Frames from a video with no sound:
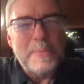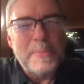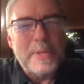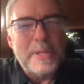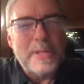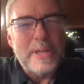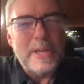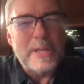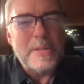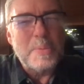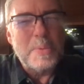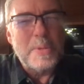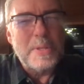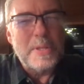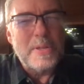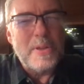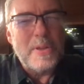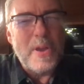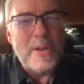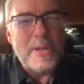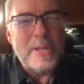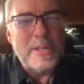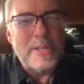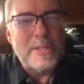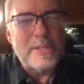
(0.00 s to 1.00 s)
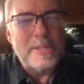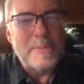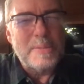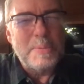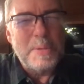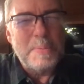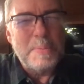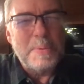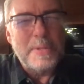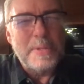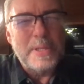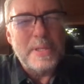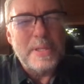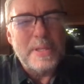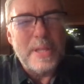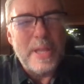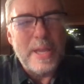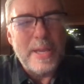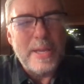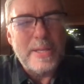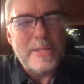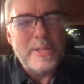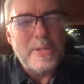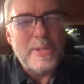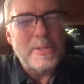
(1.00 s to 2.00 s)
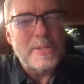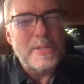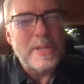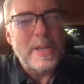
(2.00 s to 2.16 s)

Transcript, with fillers: connect with an audience, people that like their